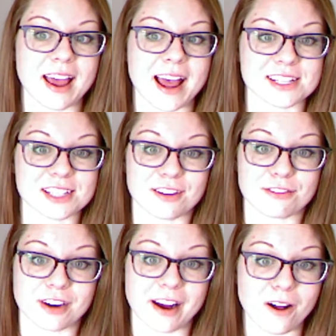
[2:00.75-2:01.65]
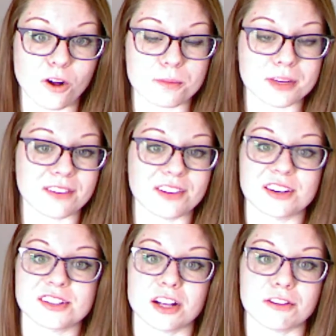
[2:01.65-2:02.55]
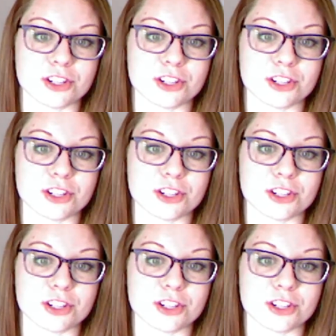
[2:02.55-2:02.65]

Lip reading: asking for help, giving yourself a